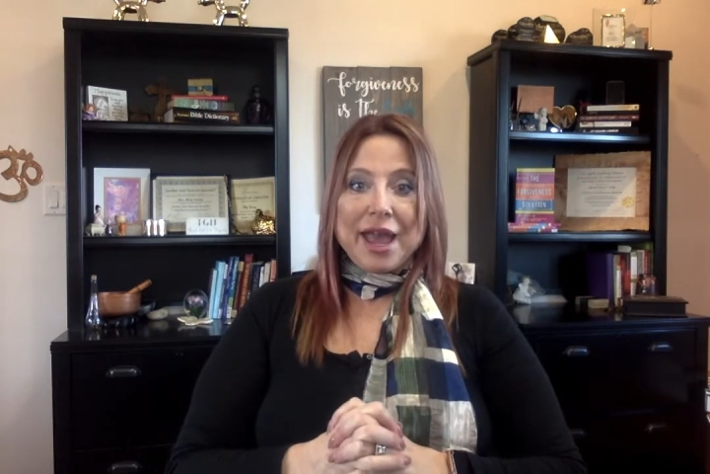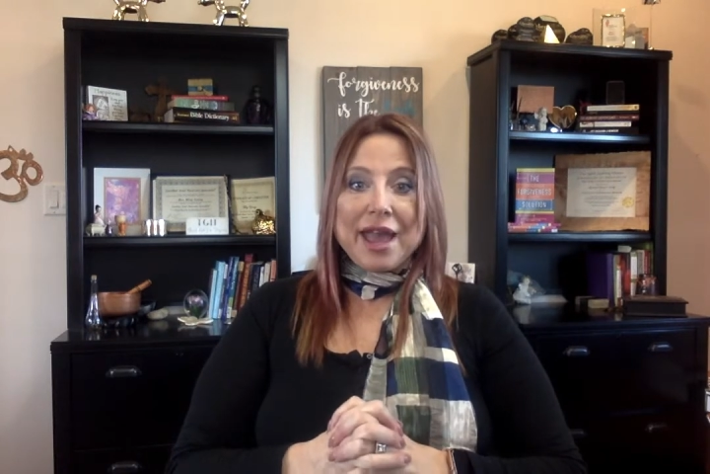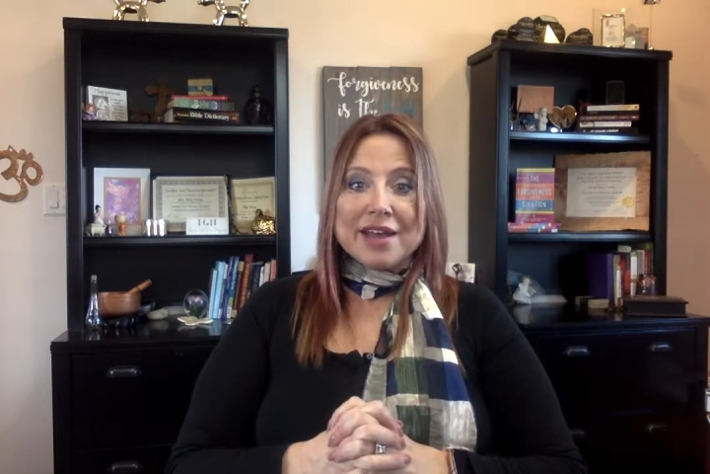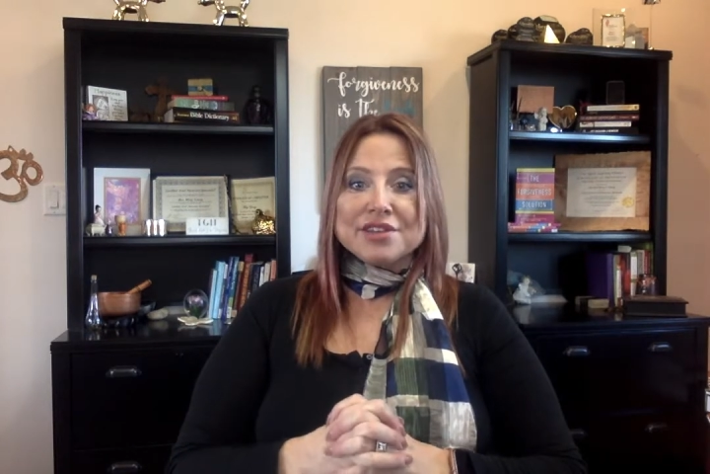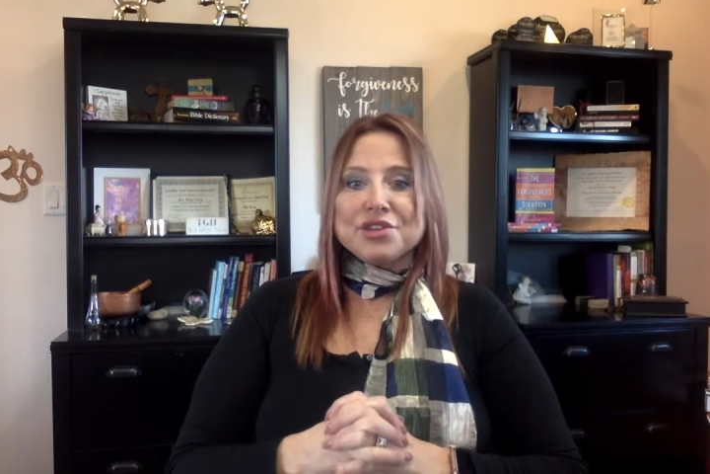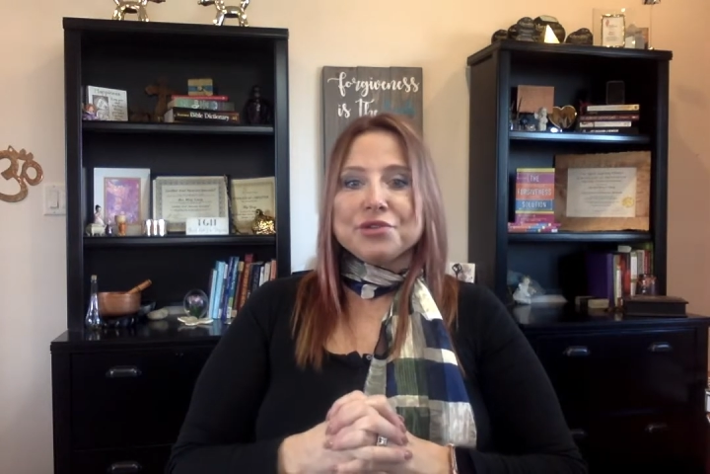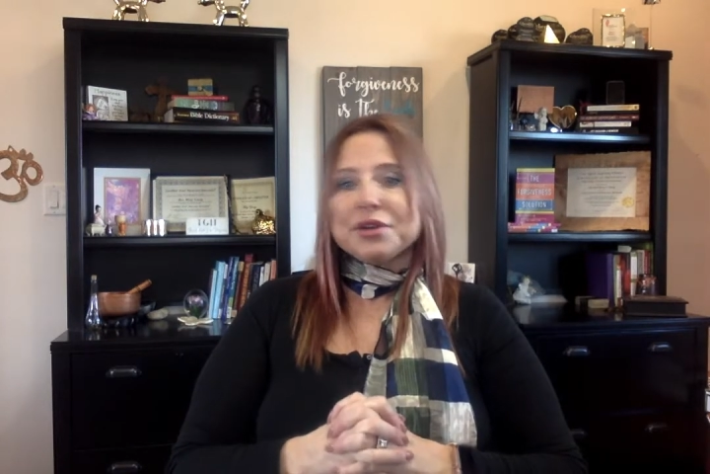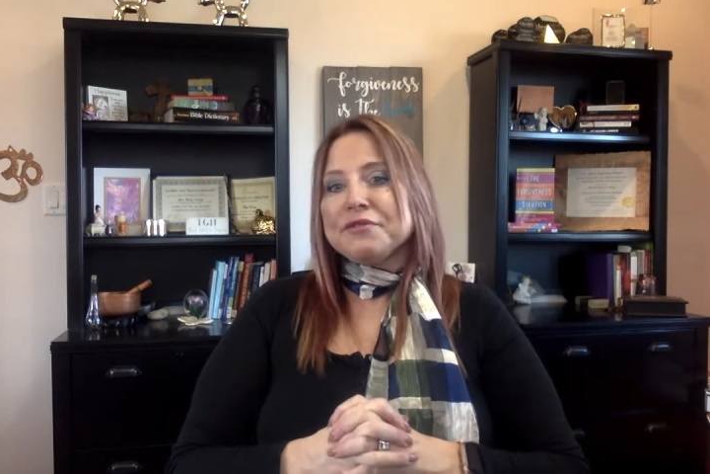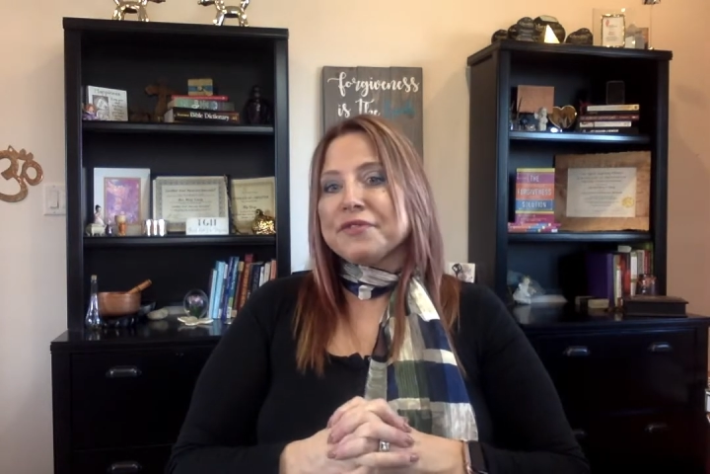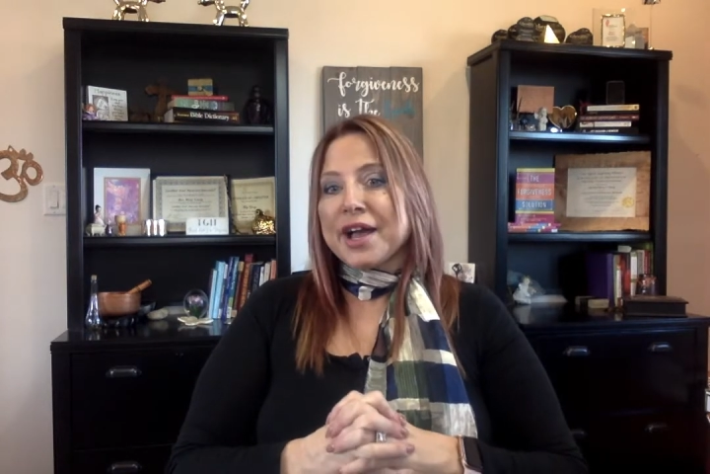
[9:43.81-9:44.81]
And you
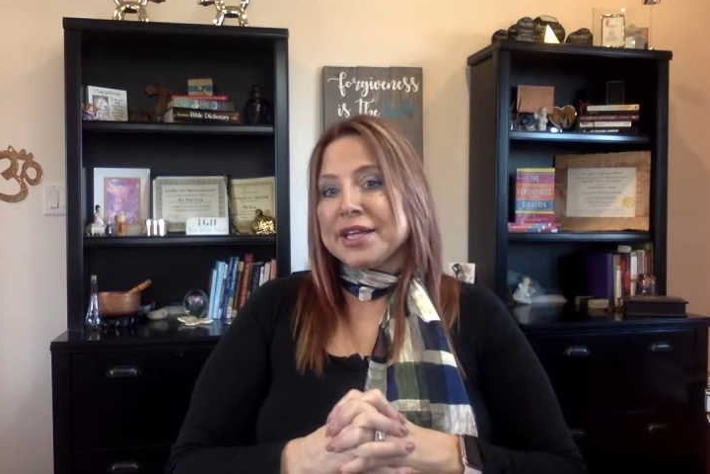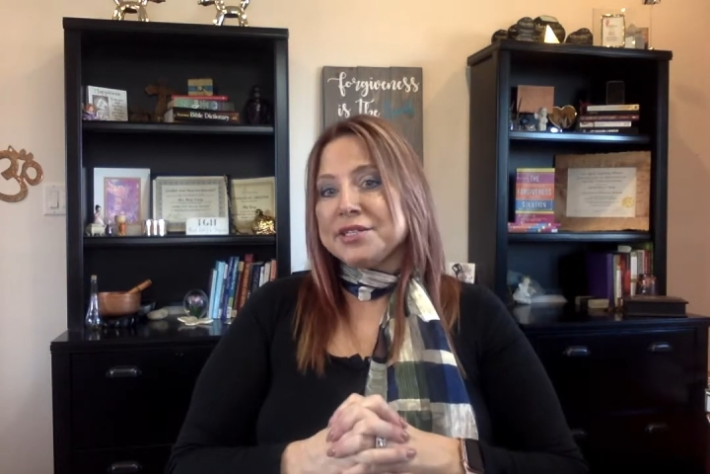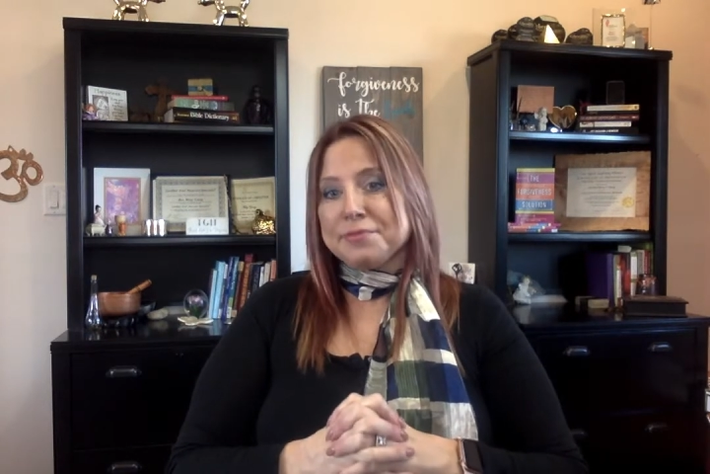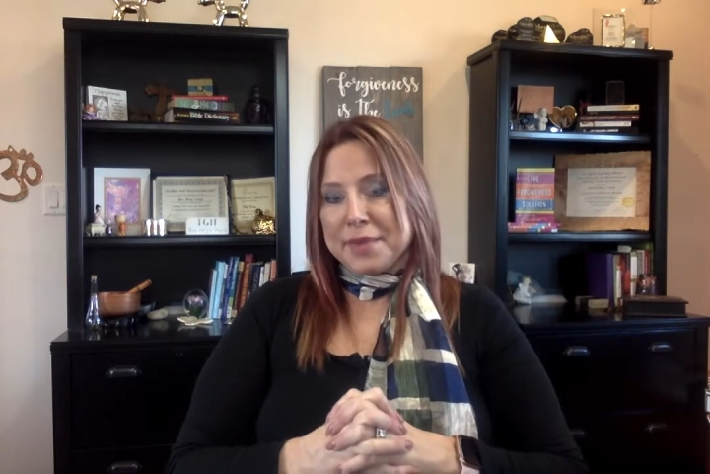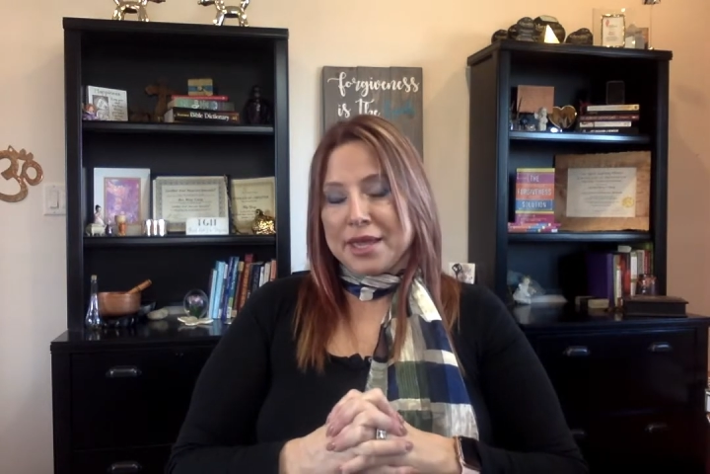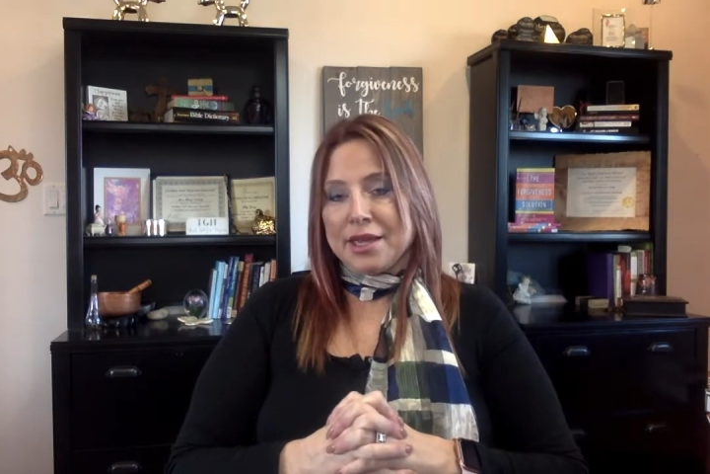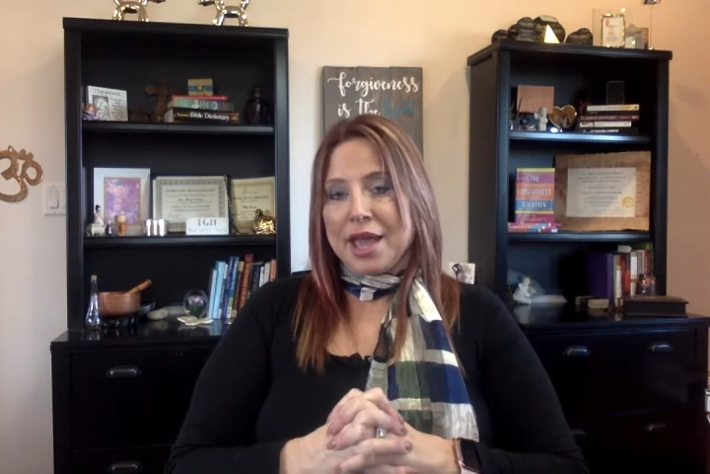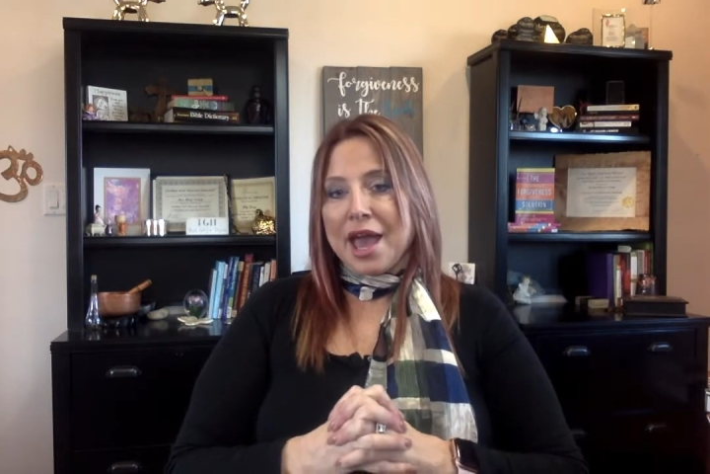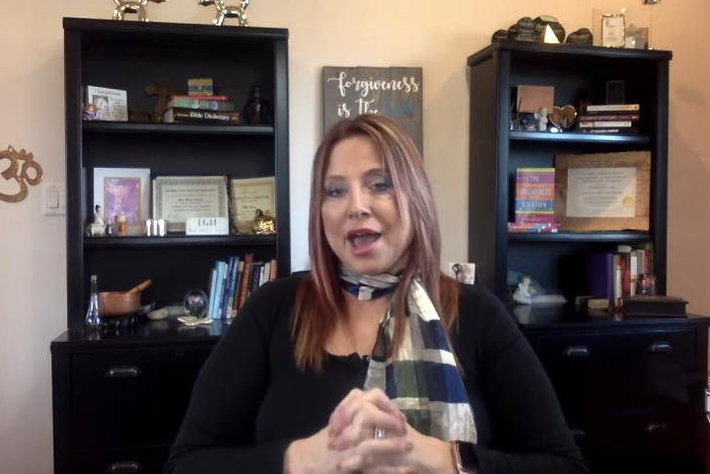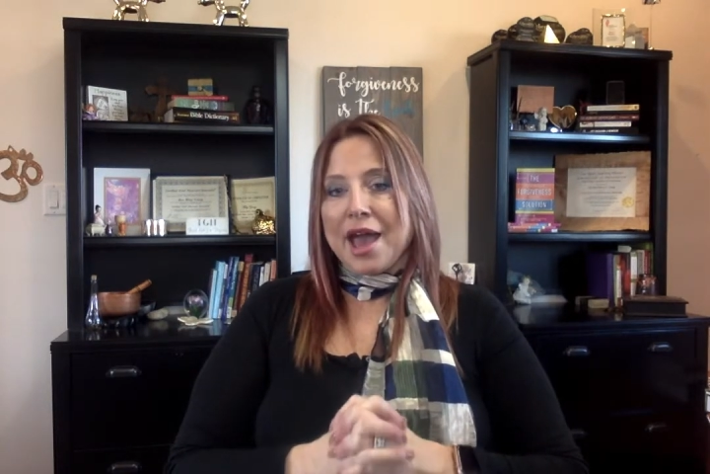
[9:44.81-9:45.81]
can find me
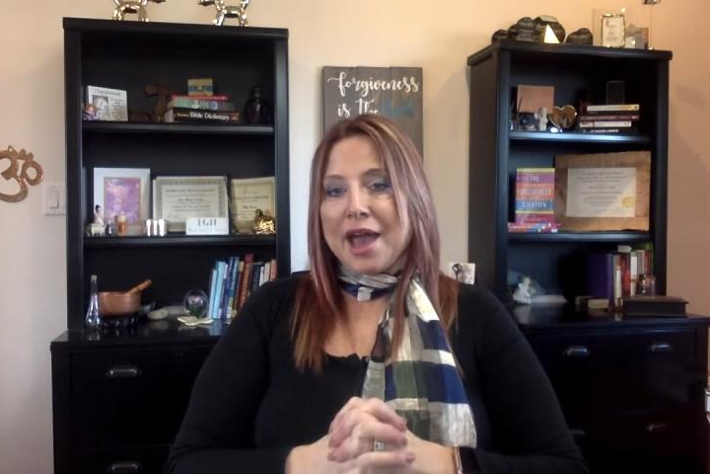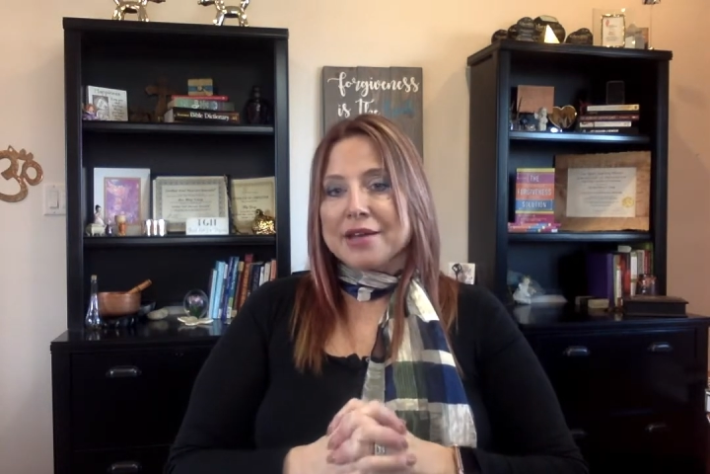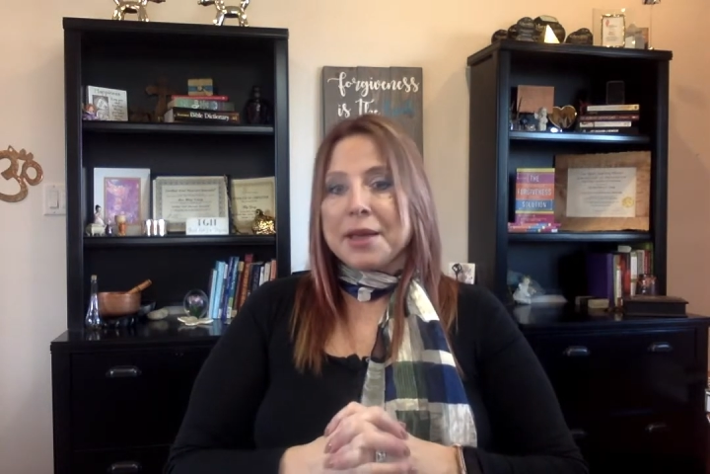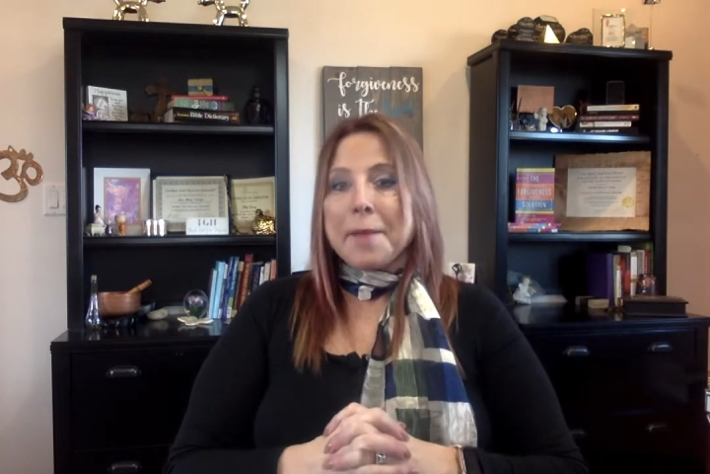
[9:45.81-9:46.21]
at